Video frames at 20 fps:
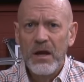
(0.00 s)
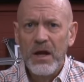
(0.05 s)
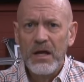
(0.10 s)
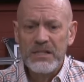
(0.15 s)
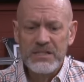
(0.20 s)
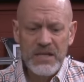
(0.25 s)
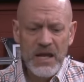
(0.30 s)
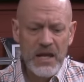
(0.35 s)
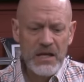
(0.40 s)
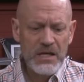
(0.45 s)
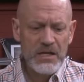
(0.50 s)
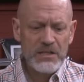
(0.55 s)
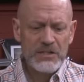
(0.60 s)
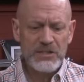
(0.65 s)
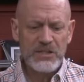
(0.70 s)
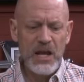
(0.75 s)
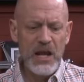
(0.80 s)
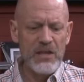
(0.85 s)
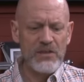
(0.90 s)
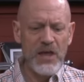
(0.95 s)
and say,
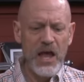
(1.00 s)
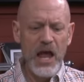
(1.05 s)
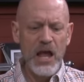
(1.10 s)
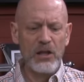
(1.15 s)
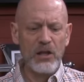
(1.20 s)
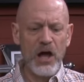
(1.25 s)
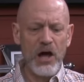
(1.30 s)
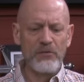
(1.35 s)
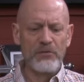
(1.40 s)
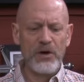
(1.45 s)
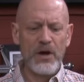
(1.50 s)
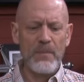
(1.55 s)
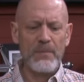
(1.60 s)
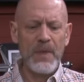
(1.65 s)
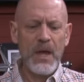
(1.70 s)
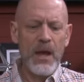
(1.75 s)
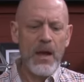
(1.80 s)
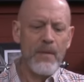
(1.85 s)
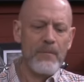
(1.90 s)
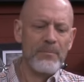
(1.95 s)
see, they love
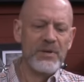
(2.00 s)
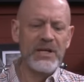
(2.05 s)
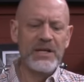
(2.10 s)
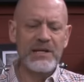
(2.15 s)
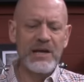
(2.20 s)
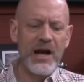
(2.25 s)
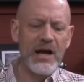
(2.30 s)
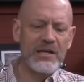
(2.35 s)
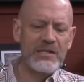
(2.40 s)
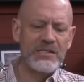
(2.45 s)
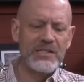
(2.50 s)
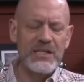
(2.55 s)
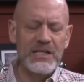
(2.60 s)
him because